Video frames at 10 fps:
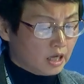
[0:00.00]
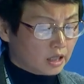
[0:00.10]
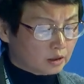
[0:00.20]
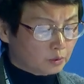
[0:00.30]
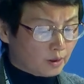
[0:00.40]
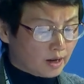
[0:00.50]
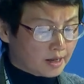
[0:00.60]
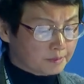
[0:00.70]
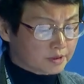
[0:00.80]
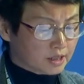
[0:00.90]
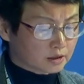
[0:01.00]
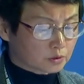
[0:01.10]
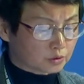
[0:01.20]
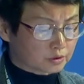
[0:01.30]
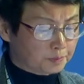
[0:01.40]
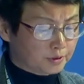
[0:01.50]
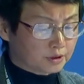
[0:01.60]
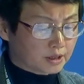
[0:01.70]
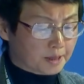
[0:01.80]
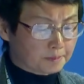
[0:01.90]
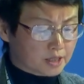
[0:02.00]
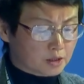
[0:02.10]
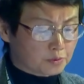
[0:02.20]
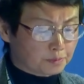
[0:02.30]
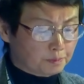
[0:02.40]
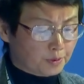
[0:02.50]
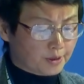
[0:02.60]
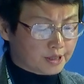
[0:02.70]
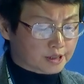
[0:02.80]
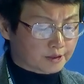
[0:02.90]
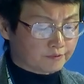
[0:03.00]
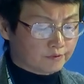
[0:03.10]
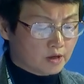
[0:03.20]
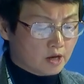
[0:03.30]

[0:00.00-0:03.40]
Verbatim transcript: a crime that could put him in prison